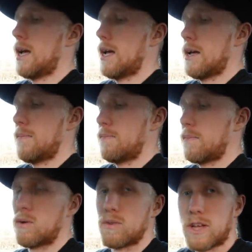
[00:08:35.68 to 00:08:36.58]

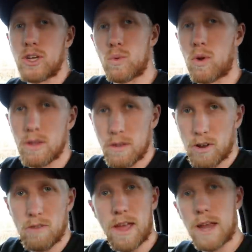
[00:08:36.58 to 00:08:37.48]
Um, but it also tells you what
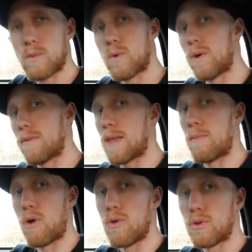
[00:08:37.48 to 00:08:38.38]
if they're available, if
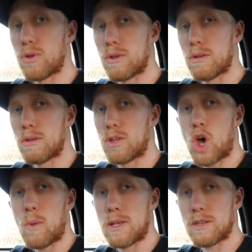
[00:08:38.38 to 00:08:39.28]
they're broken,
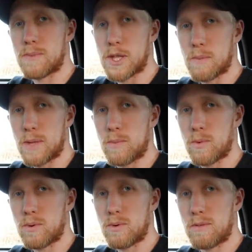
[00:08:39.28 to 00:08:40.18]
comments from other
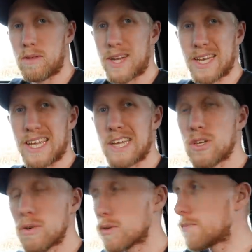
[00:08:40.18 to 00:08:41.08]
people, if they've had any
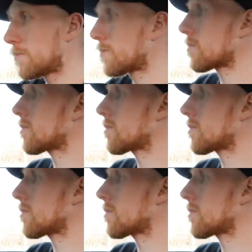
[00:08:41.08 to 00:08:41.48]
issues.